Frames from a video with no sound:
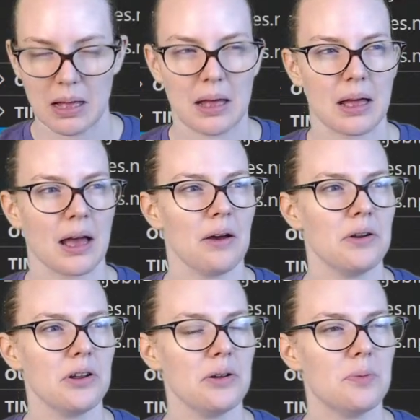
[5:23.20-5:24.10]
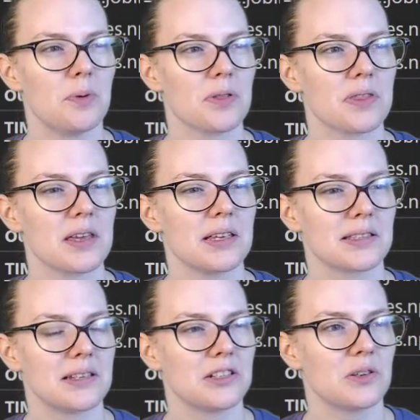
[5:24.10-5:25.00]
How do you put things
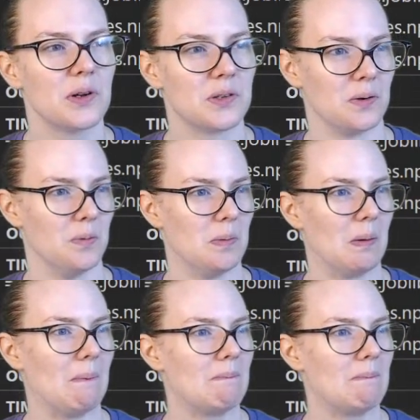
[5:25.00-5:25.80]
into a tuple?